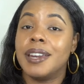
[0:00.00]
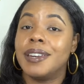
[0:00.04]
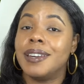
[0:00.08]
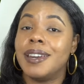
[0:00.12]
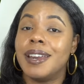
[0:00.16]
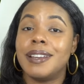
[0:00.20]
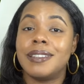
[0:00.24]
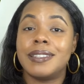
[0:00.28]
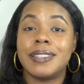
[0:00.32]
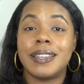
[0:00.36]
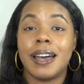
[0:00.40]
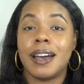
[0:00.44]

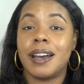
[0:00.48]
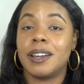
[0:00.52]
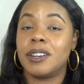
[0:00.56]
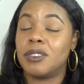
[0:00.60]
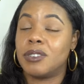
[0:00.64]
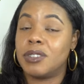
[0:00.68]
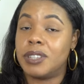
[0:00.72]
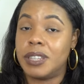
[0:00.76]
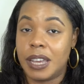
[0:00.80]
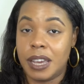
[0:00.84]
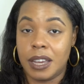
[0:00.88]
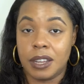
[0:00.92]
needs to
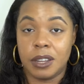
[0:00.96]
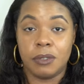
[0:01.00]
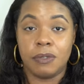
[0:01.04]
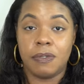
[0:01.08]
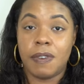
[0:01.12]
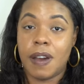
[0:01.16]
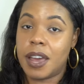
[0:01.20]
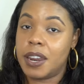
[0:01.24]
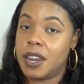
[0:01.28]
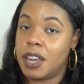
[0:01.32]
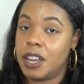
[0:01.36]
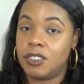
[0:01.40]
understand the
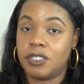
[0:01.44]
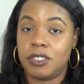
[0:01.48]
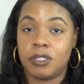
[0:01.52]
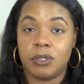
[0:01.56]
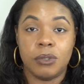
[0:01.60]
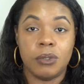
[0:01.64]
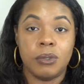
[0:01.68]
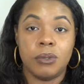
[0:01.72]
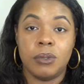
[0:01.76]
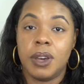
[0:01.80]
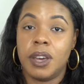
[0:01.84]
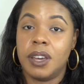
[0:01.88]

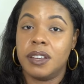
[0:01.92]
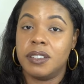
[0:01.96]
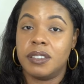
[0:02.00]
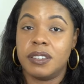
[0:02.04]
financial